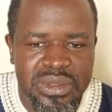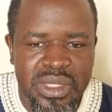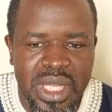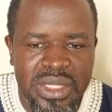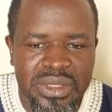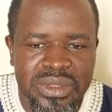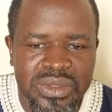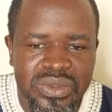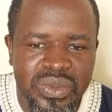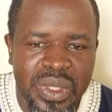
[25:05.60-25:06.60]
right?
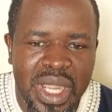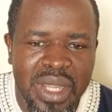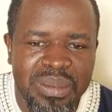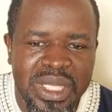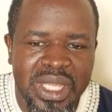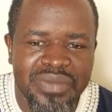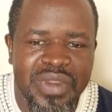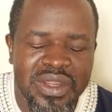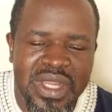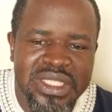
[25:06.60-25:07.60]
So Abila, if
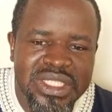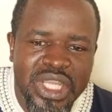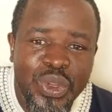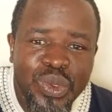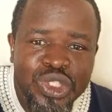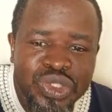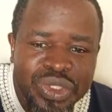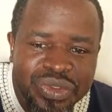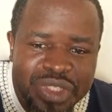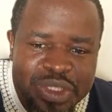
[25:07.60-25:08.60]
I answer your
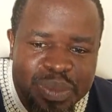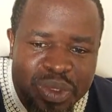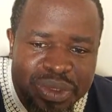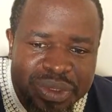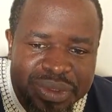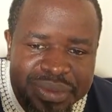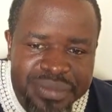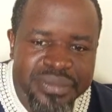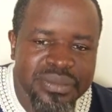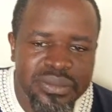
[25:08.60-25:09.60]
question, respond
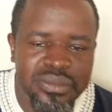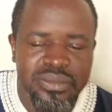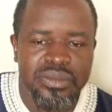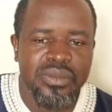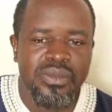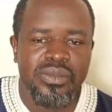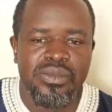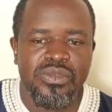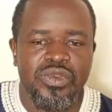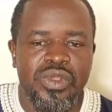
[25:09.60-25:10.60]

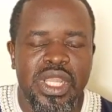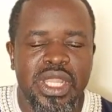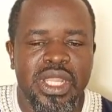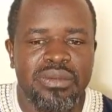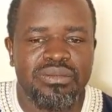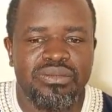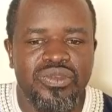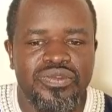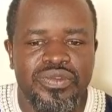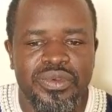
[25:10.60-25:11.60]
so that I can
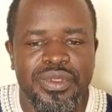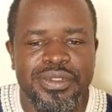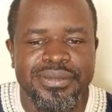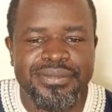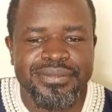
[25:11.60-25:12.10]
move forward.